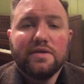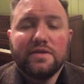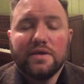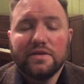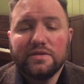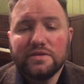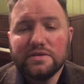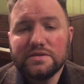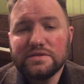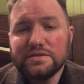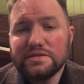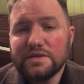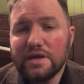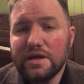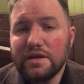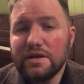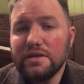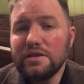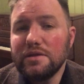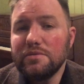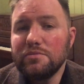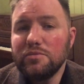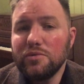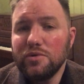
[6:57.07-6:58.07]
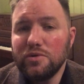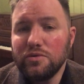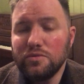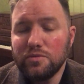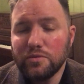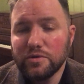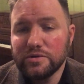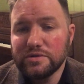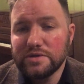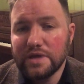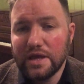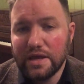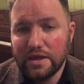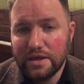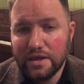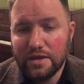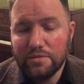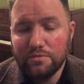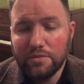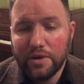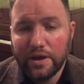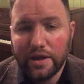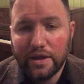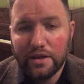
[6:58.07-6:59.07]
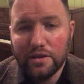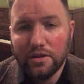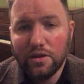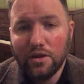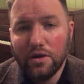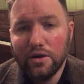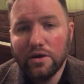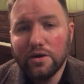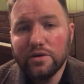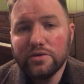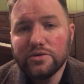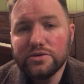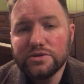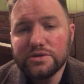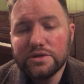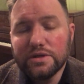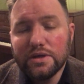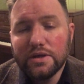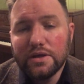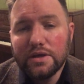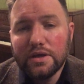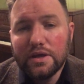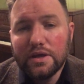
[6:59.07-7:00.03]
that the sun and the moon were taking by and large.